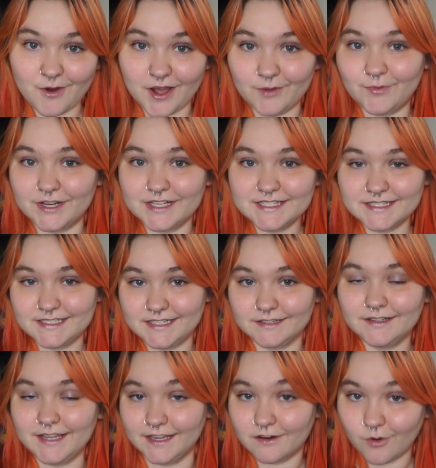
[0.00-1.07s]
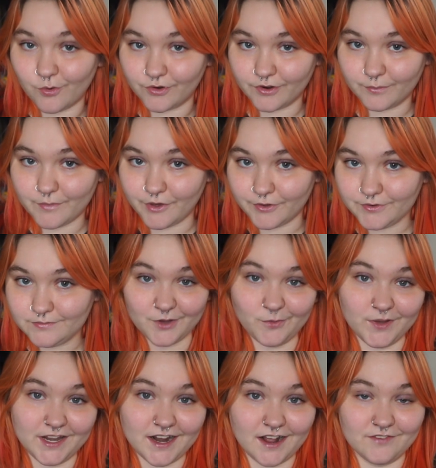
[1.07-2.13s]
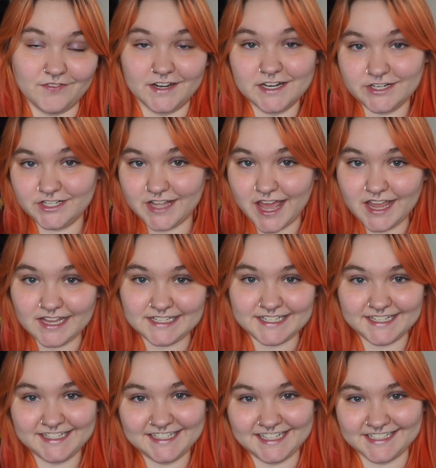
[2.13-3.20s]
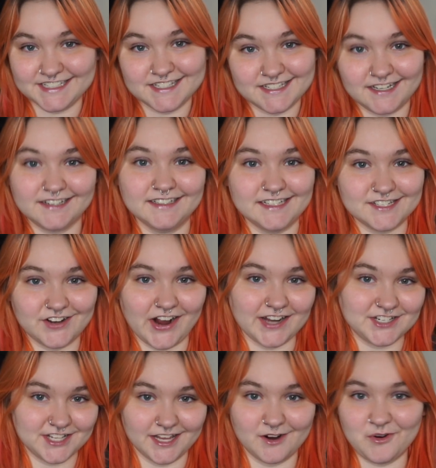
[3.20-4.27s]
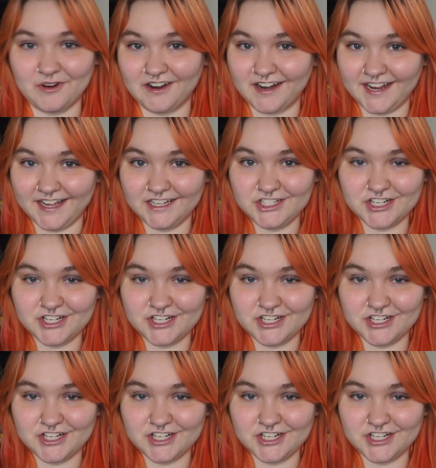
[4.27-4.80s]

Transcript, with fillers: I was still in a horror mood when I finished that. It didn't necessarily scratch that horror itch